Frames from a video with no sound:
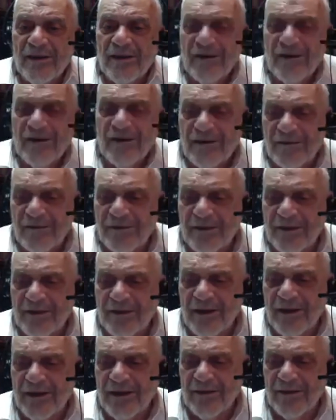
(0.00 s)
the Chofetz
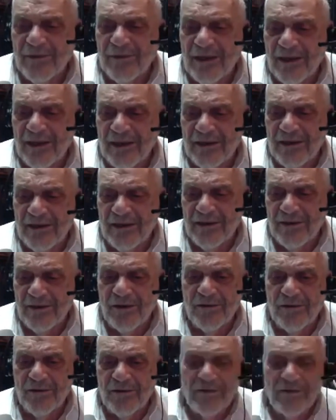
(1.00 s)
Chaim got a
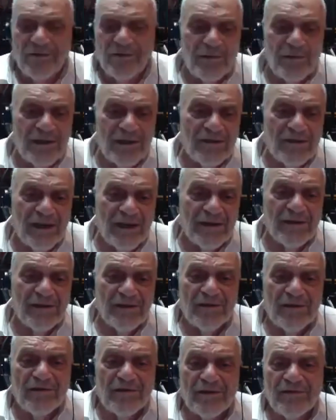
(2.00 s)
note from the
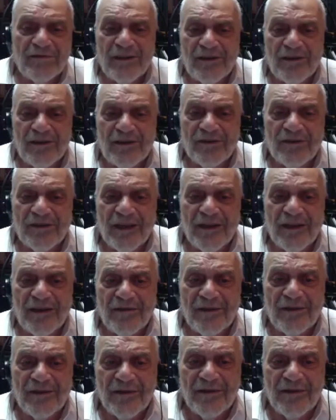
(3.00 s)
executor of the estate,